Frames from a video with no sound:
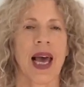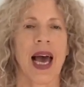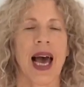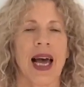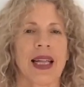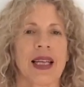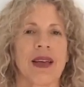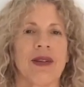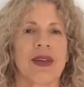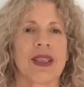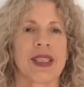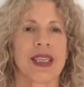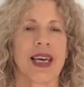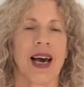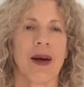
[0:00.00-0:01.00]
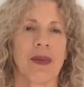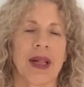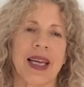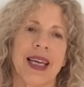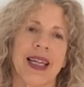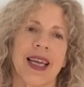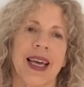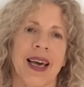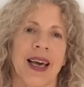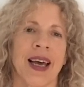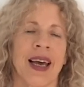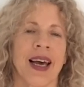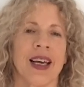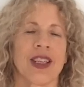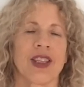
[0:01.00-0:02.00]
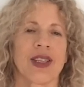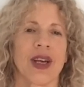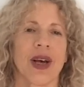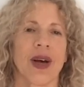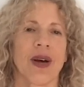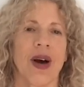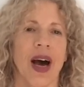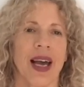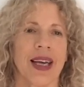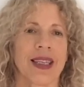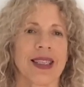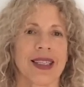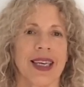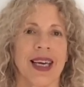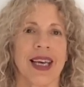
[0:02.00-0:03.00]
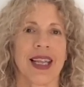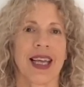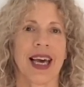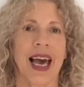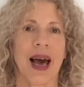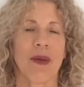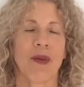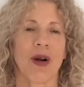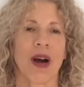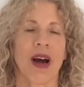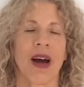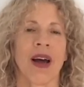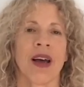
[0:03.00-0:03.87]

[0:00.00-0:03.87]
And you can see I'm leading, so I can see it in the camera.